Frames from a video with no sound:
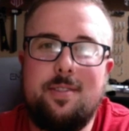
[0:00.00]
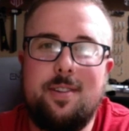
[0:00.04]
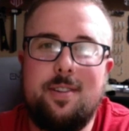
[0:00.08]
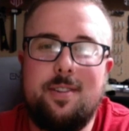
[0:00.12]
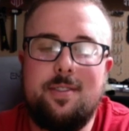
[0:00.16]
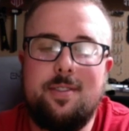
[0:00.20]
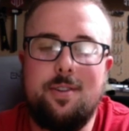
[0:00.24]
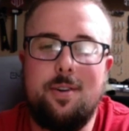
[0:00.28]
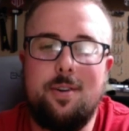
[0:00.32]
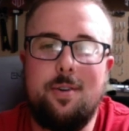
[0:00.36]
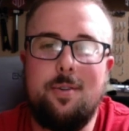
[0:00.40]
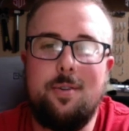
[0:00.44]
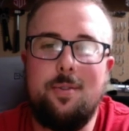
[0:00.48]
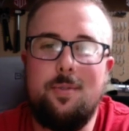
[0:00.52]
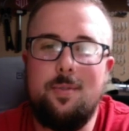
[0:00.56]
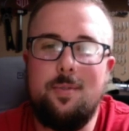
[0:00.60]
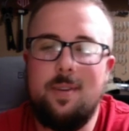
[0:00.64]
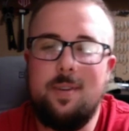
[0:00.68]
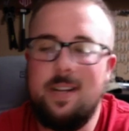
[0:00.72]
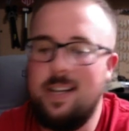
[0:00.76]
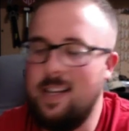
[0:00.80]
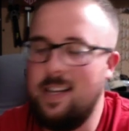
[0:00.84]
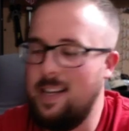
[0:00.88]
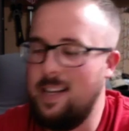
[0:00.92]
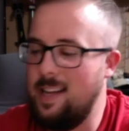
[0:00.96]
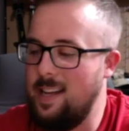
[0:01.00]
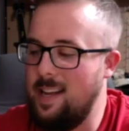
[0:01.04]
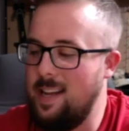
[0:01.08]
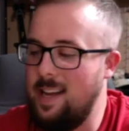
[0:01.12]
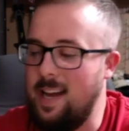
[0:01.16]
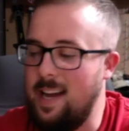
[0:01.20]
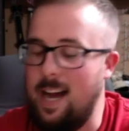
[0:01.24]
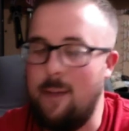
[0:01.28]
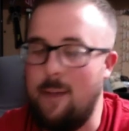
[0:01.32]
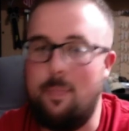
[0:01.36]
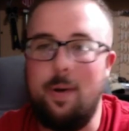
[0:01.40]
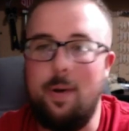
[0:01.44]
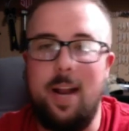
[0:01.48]
So
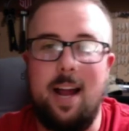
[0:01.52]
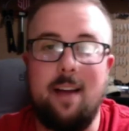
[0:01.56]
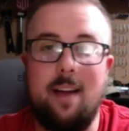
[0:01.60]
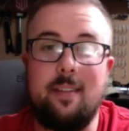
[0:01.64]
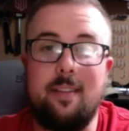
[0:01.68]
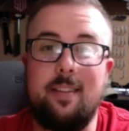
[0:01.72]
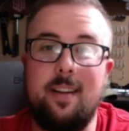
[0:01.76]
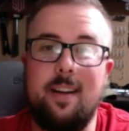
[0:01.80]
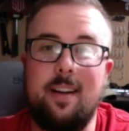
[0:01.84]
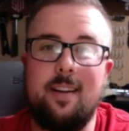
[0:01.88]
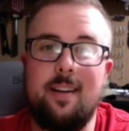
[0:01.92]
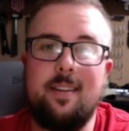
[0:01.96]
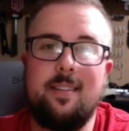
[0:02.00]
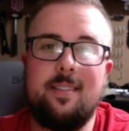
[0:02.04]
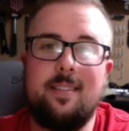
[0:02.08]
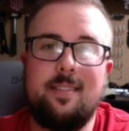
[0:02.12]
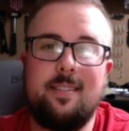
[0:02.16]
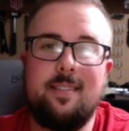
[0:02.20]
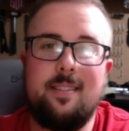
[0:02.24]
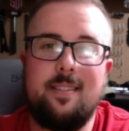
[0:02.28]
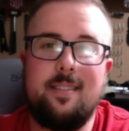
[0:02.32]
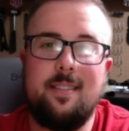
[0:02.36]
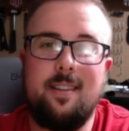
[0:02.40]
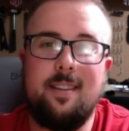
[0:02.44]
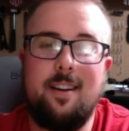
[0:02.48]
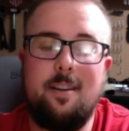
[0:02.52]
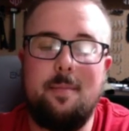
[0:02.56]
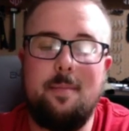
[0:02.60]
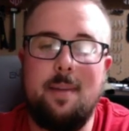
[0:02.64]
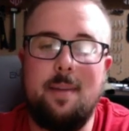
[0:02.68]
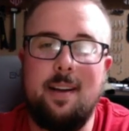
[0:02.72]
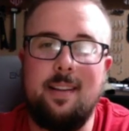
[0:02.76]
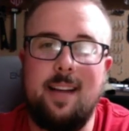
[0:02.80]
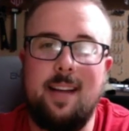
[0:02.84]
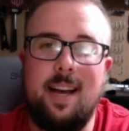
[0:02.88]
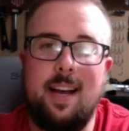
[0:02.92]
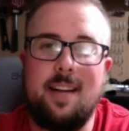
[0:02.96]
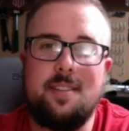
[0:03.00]
I put out there on my
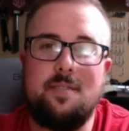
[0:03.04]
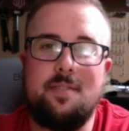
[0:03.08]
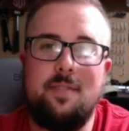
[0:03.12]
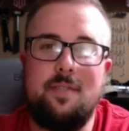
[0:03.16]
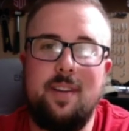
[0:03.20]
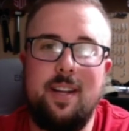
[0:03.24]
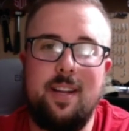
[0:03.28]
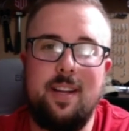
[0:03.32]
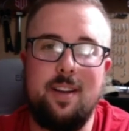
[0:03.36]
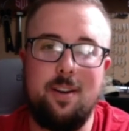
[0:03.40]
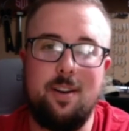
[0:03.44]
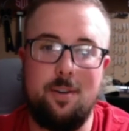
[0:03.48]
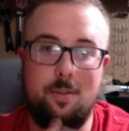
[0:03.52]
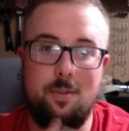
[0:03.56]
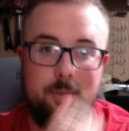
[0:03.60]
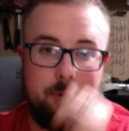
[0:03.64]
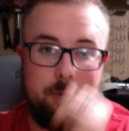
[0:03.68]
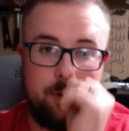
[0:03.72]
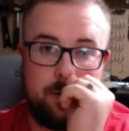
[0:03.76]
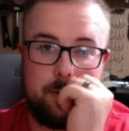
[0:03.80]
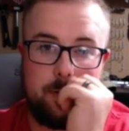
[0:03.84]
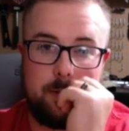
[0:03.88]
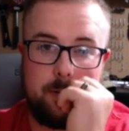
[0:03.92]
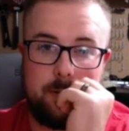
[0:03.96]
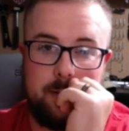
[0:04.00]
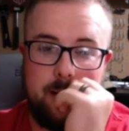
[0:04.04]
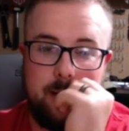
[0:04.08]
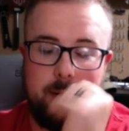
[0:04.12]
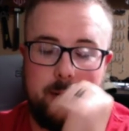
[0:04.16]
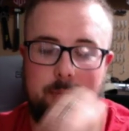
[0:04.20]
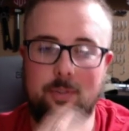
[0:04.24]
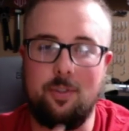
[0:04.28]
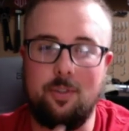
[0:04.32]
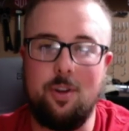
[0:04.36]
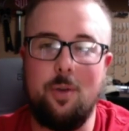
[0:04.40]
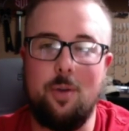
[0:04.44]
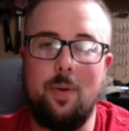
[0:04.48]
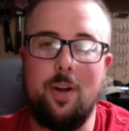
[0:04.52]
last video that was
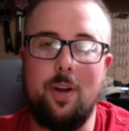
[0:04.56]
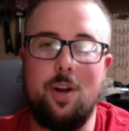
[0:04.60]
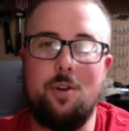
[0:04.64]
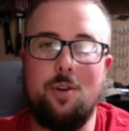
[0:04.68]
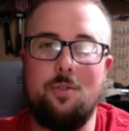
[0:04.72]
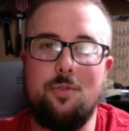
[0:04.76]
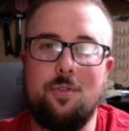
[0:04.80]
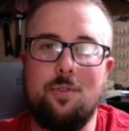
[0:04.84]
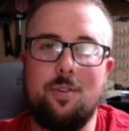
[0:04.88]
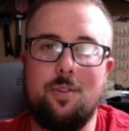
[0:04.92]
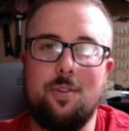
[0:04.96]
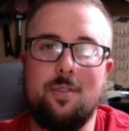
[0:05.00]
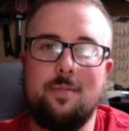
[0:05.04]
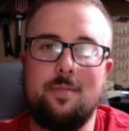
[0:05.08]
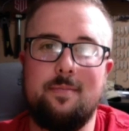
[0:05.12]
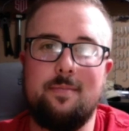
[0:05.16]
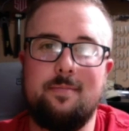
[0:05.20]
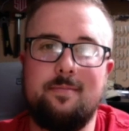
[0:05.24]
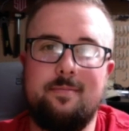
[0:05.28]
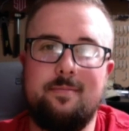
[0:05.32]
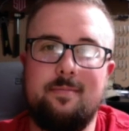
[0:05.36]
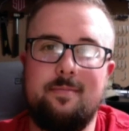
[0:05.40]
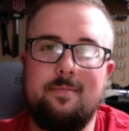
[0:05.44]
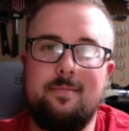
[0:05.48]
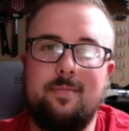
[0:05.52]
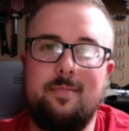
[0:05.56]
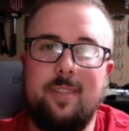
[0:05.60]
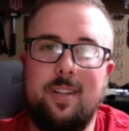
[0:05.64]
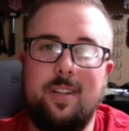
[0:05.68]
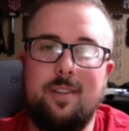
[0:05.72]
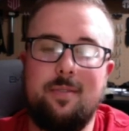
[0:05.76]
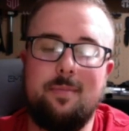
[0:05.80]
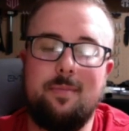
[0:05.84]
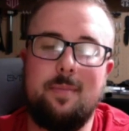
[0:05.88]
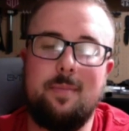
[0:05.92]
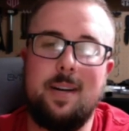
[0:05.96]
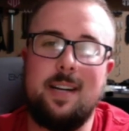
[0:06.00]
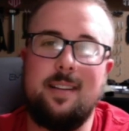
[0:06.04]
going over,
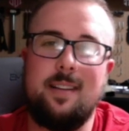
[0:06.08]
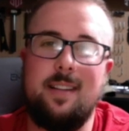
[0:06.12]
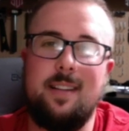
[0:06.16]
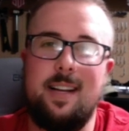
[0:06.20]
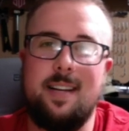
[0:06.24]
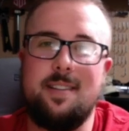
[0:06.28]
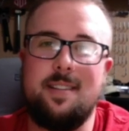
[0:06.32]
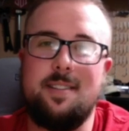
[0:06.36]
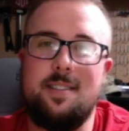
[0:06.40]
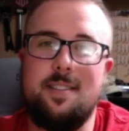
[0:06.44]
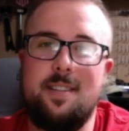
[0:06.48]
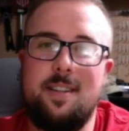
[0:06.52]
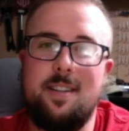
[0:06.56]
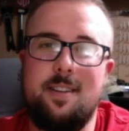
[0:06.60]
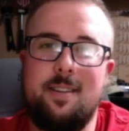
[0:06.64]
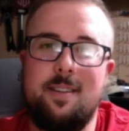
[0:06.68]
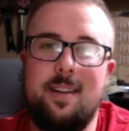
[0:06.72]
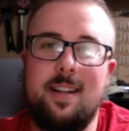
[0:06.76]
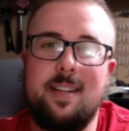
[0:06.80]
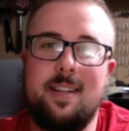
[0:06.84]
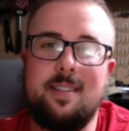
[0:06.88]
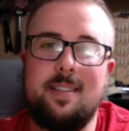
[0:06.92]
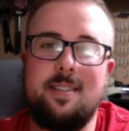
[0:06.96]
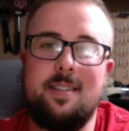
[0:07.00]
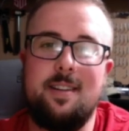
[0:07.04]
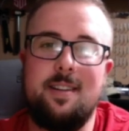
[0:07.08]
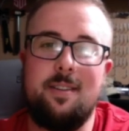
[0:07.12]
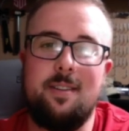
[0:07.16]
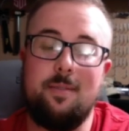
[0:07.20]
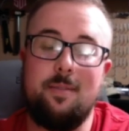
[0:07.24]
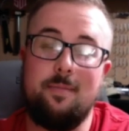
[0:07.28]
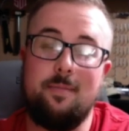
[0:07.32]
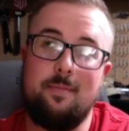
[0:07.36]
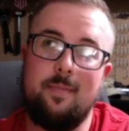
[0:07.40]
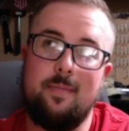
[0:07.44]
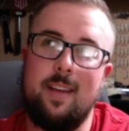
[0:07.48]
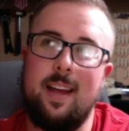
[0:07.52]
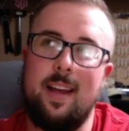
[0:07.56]
my classes here at
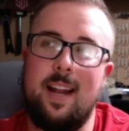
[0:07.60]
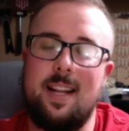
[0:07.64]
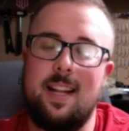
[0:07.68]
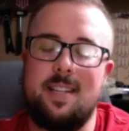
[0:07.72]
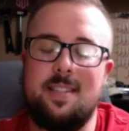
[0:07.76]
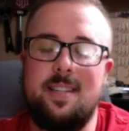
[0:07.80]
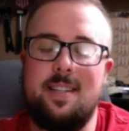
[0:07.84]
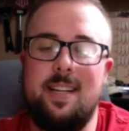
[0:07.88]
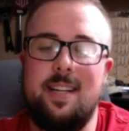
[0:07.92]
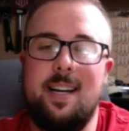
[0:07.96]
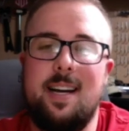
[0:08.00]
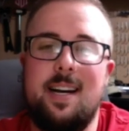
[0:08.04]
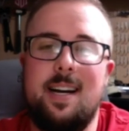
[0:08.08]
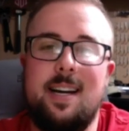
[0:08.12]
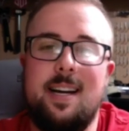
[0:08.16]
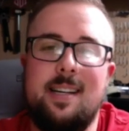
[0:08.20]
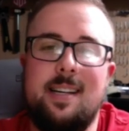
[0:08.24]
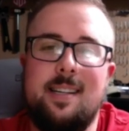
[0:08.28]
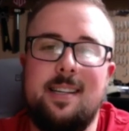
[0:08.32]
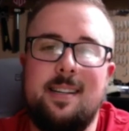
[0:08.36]
SDI,